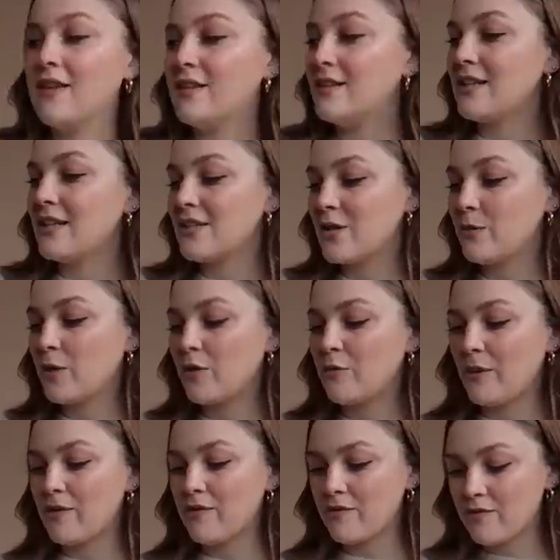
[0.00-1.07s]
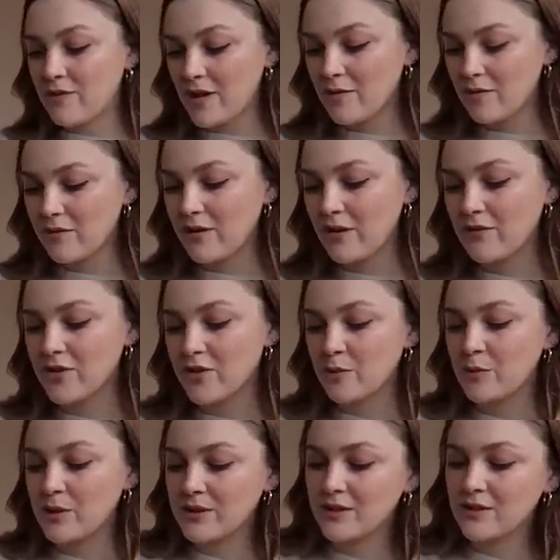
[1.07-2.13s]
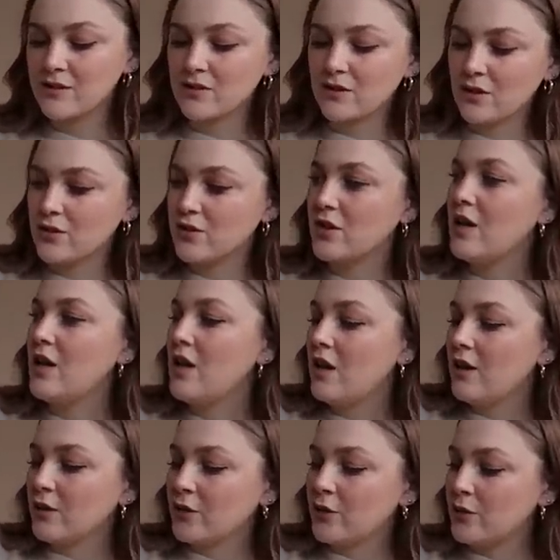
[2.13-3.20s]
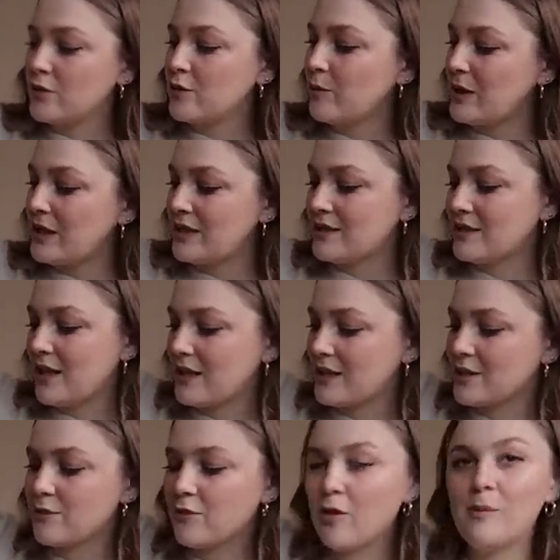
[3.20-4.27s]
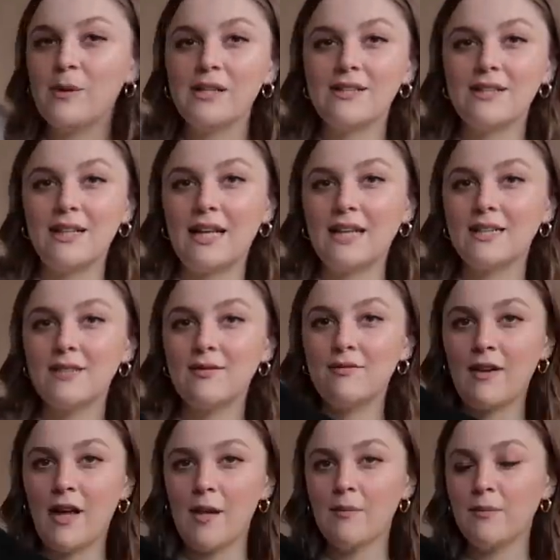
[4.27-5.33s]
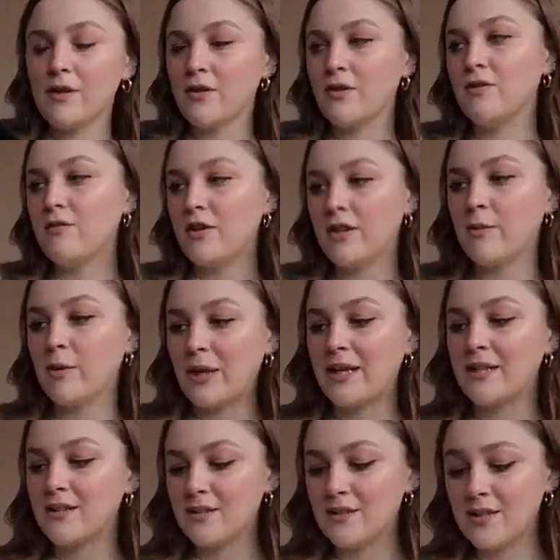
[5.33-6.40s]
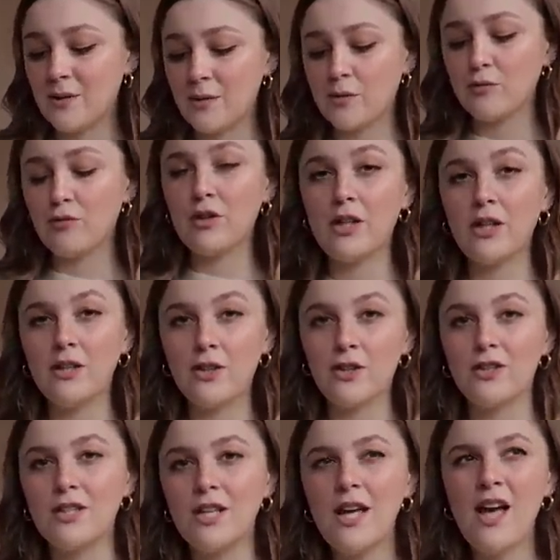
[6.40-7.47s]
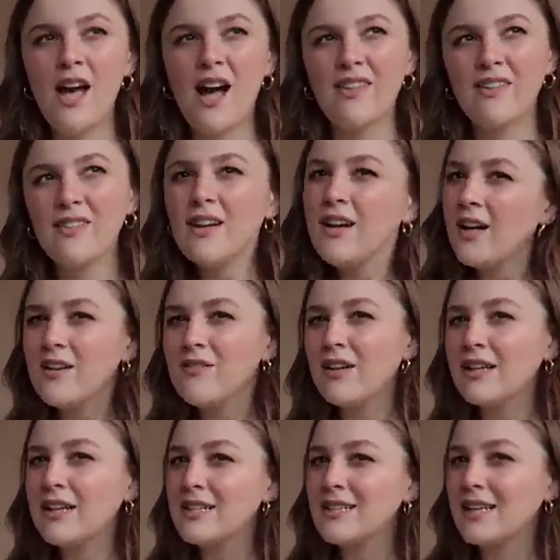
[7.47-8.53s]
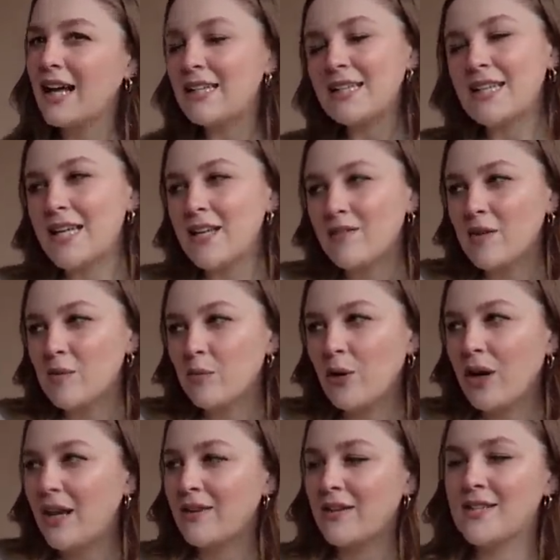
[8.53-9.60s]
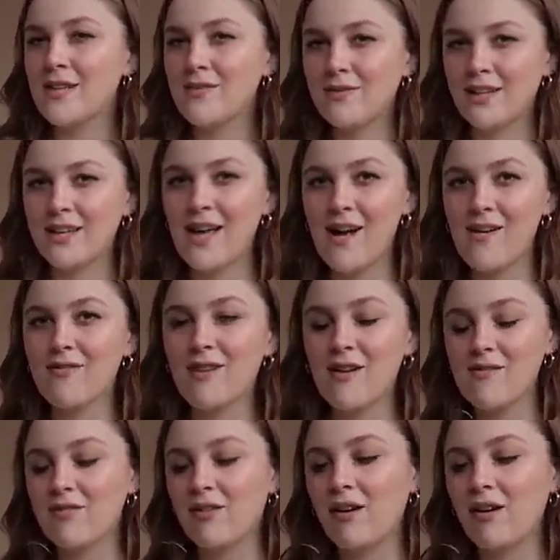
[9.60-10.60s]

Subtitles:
This is actually one of my favorite jumpers. It's such a good piece, and it's from Selected Femme. Now you can find them on ASOS and they're a really good, I think they're kind of like a Scandinavian brand. They definitely have that